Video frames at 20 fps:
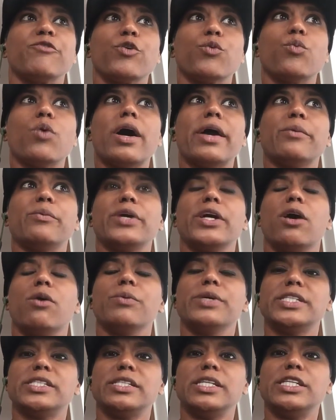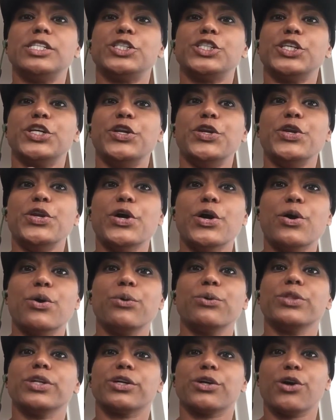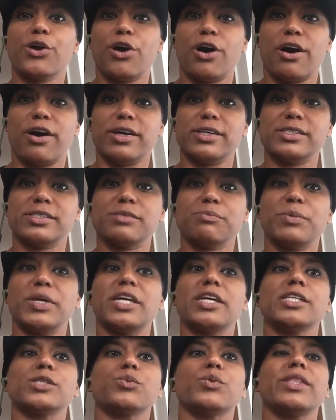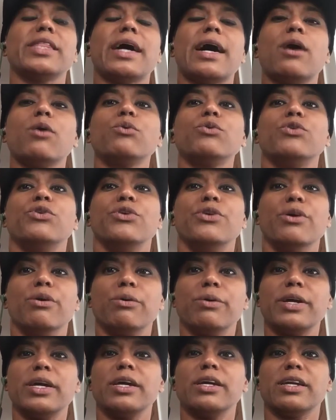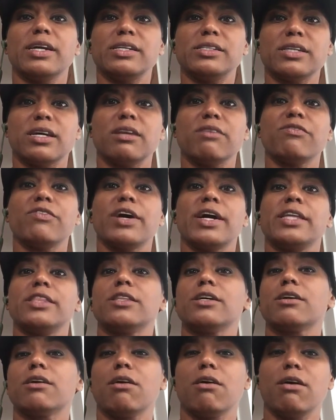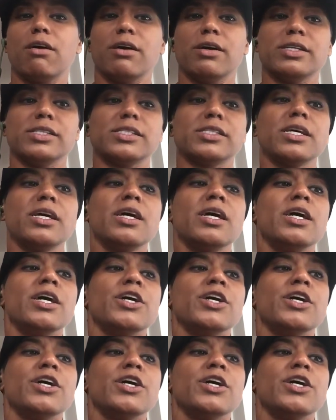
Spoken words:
for why we always need to know the cause, because without knowing and identifying the cause,